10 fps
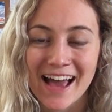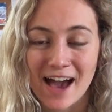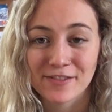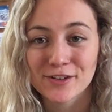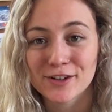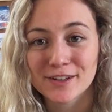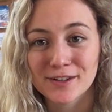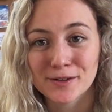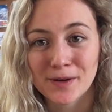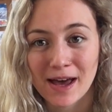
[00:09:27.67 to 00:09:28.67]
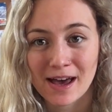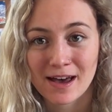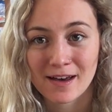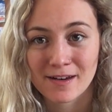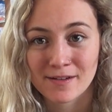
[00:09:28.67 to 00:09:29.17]
After you
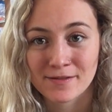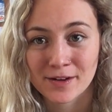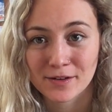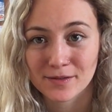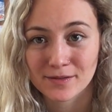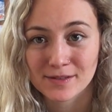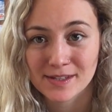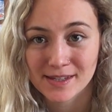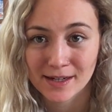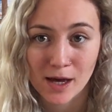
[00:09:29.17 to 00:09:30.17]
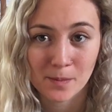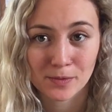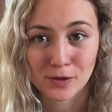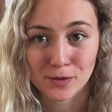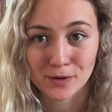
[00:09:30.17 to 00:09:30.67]
have set
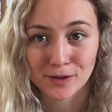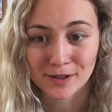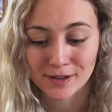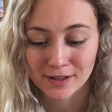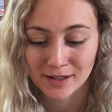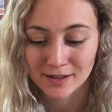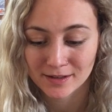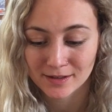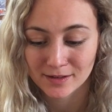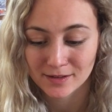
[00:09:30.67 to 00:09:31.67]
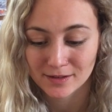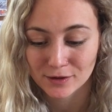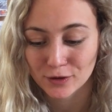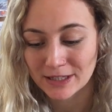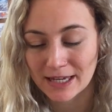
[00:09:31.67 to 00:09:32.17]
up your
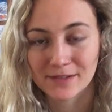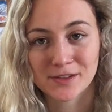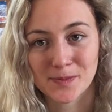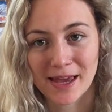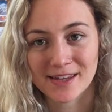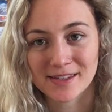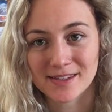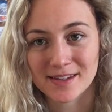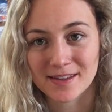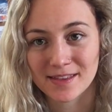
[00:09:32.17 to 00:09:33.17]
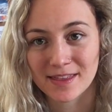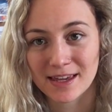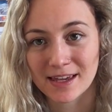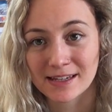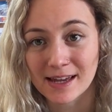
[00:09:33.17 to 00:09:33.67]
creative space,
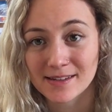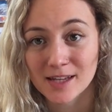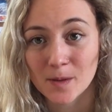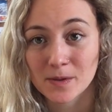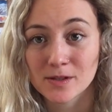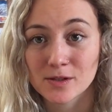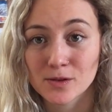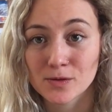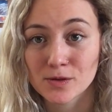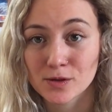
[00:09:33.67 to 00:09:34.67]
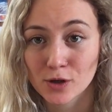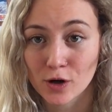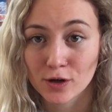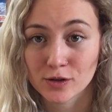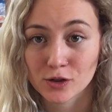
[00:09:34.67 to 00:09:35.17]
the next step is to
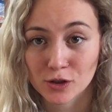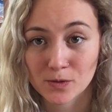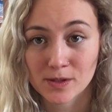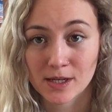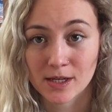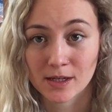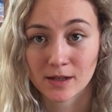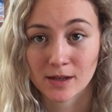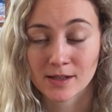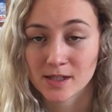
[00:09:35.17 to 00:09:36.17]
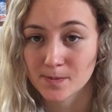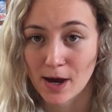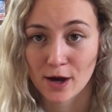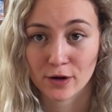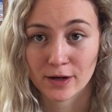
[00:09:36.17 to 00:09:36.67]
start choosing
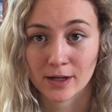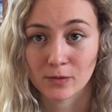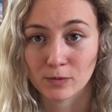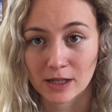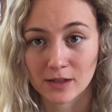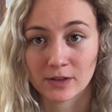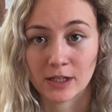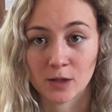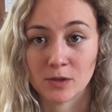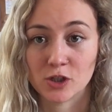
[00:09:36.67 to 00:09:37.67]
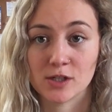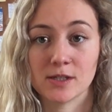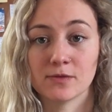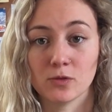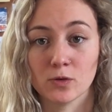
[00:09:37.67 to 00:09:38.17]
inspiring, relevant
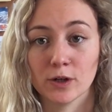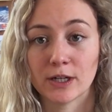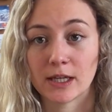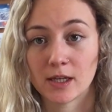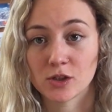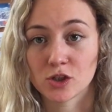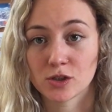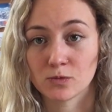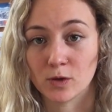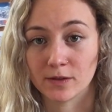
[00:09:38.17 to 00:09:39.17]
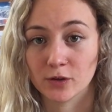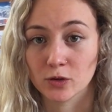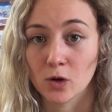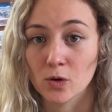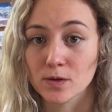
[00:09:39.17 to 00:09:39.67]
images for each one of
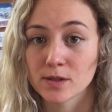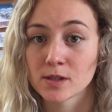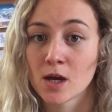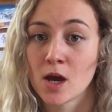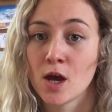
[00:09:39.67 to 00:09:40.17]
your goals.